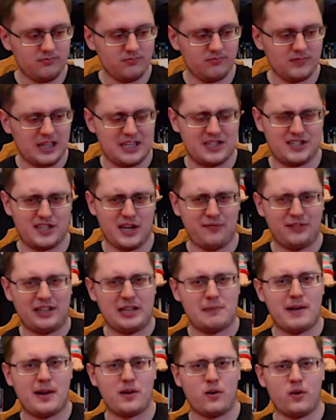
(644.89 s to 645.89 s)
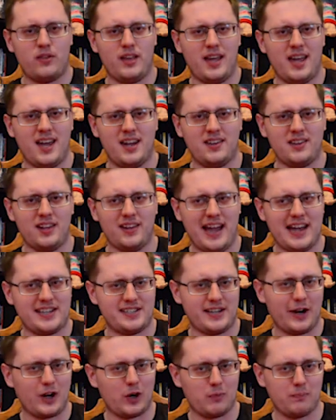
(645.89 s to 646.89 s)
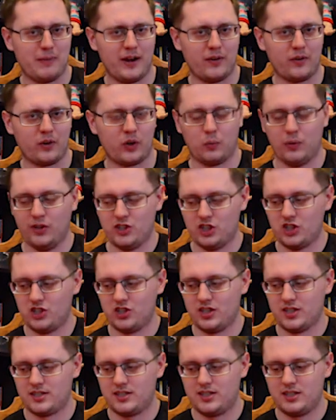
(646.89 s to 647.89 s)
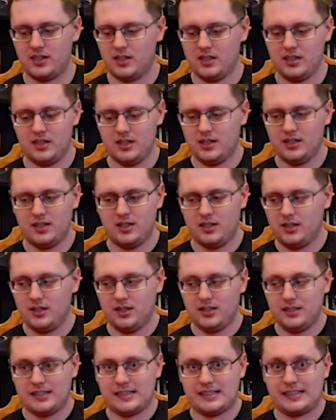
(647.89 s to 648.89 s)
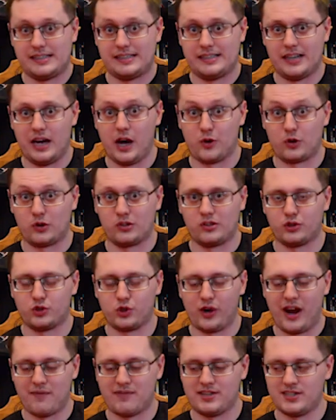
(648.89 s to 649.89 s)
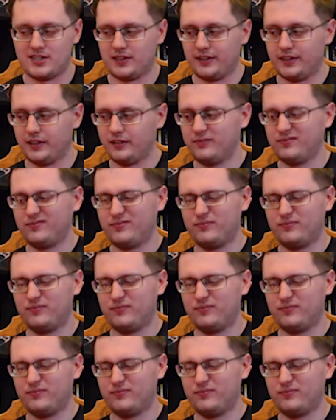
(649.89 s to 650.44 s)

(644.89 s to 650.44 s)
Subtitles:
It's definitely better than The Last Airbender, which is just an utter travesty.